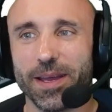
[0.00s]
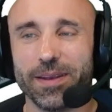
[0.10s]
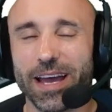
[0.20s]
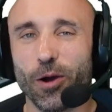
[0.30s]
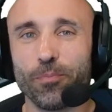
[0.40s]

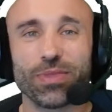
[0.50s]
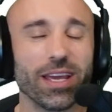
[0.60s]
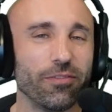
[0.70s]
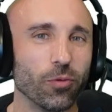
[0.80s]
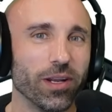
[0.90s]
Now,
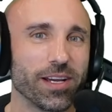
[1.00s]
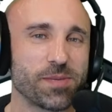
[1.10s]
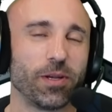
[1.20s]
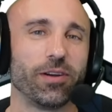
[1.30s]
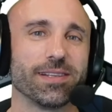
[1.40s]
if you want to
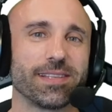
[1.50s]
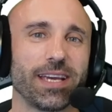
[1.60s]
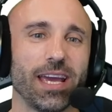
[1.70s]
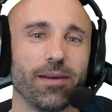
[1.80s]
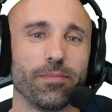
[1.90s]
experience the
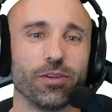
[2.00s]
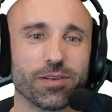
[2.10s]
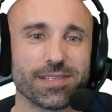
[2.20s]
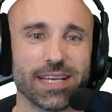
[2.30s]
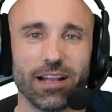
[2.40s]
game
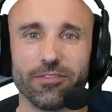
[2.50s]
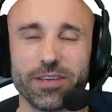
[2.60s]
yourself,